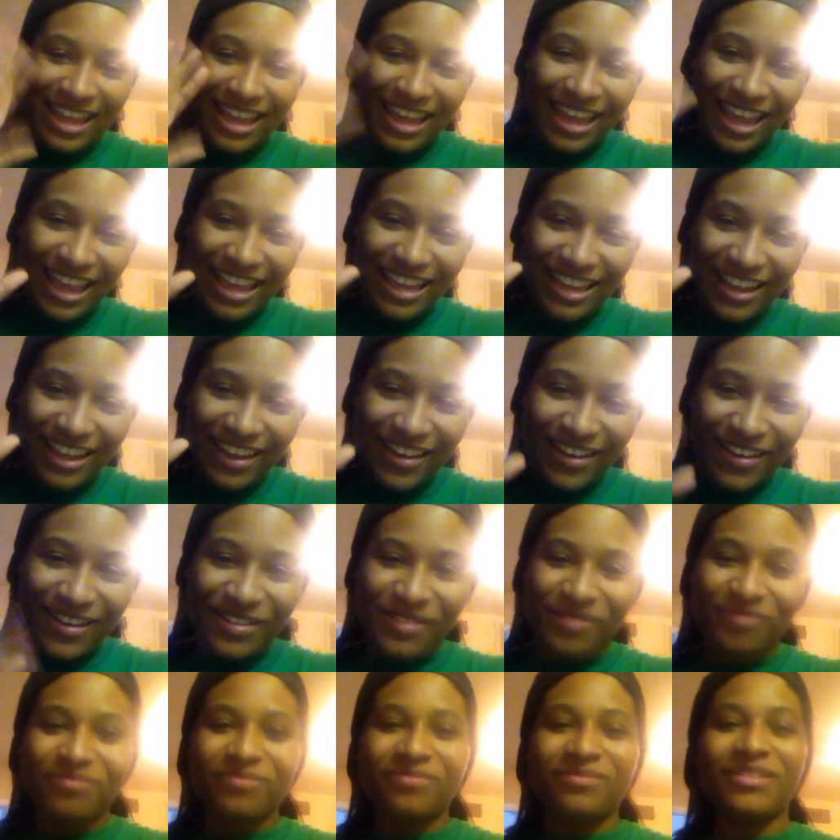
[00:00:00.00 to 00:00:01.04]
Hey,
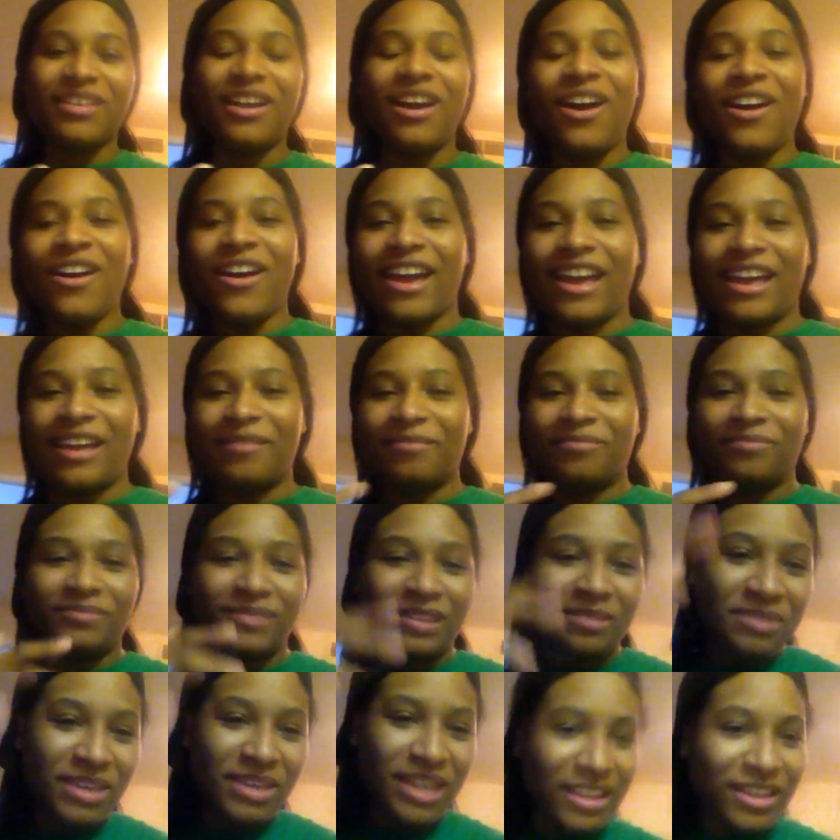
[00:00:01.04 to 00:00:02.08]
y'all. All right,
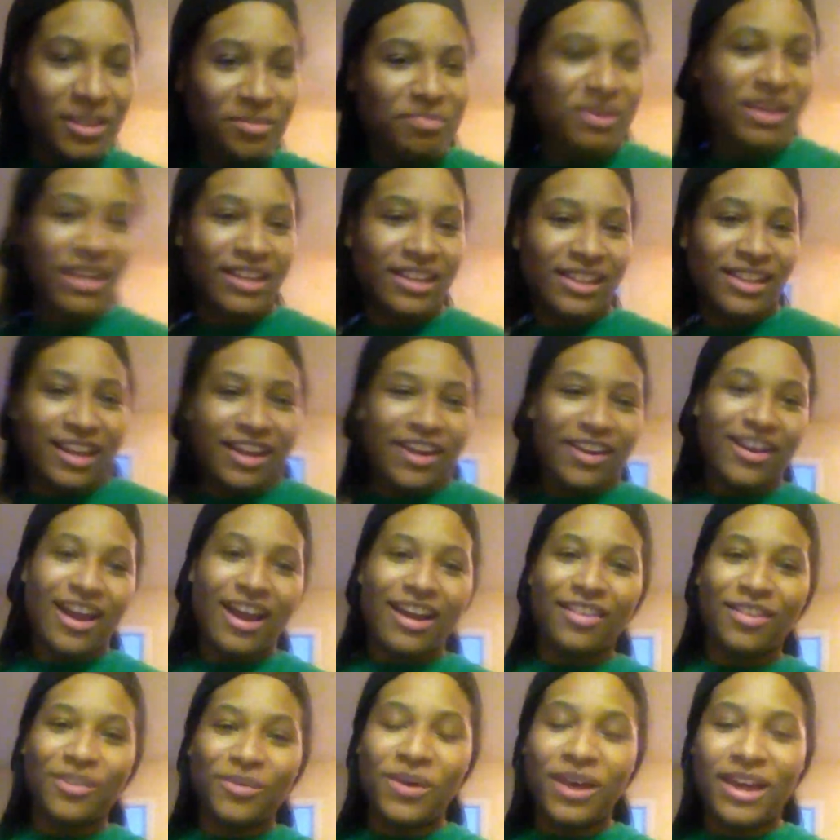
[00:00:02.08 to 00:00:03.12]
let me get the big glare
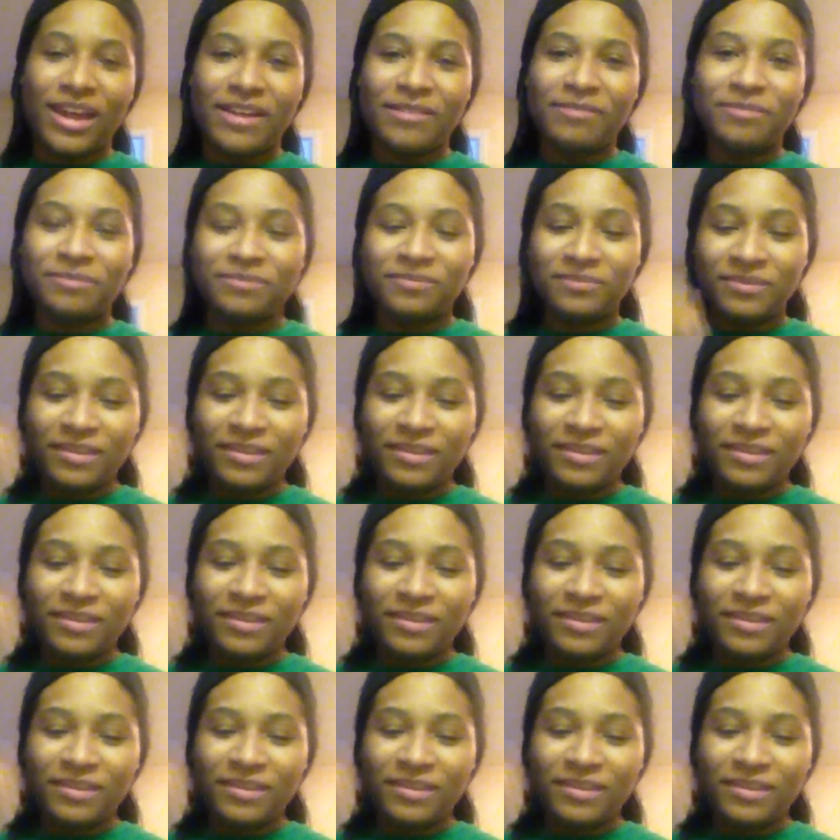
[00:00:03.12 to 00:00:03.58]
out of the way.